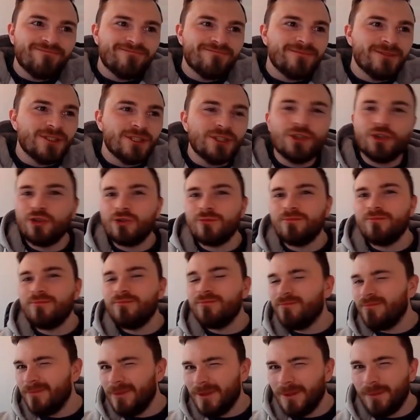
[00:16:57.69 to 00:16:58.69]

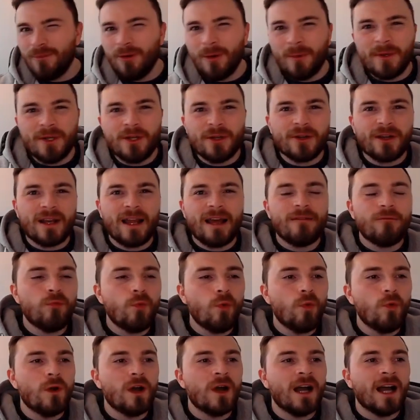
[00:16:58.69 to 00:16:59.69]
You're probably not going to have
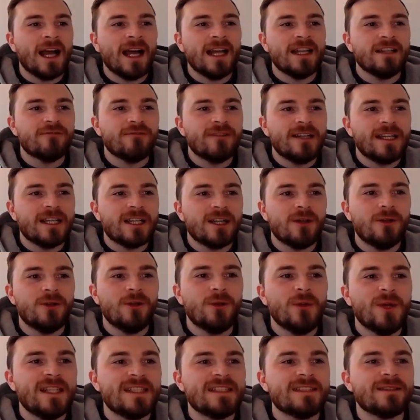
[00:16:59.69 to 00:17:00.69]
Walker and Rico
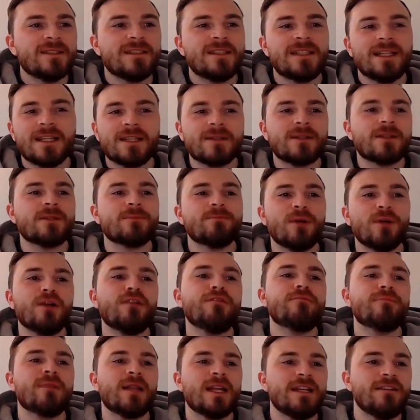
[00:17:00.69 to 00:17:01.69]
Lewis because they
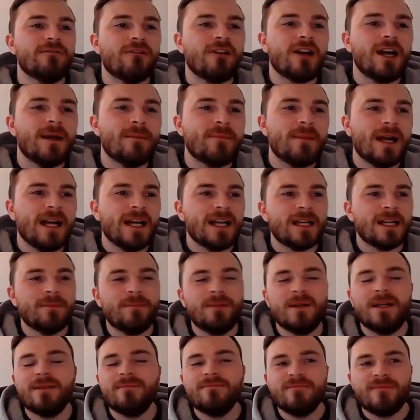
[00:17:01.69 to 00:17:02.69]
both play right back.
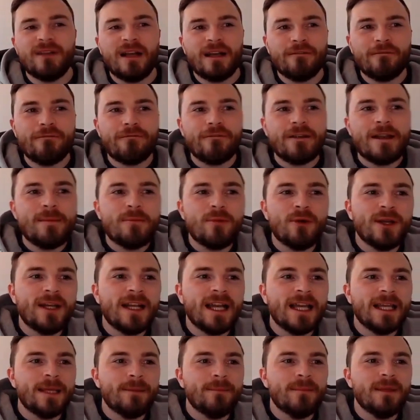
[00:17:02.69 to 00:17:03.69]
But at
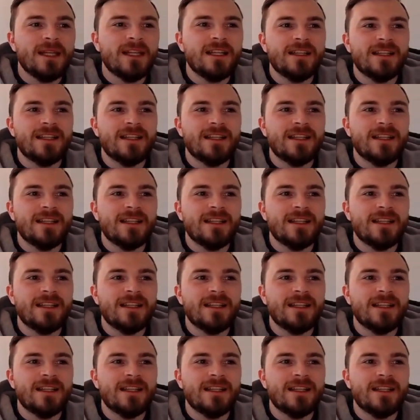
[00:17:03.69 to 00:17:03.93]
3.8 million,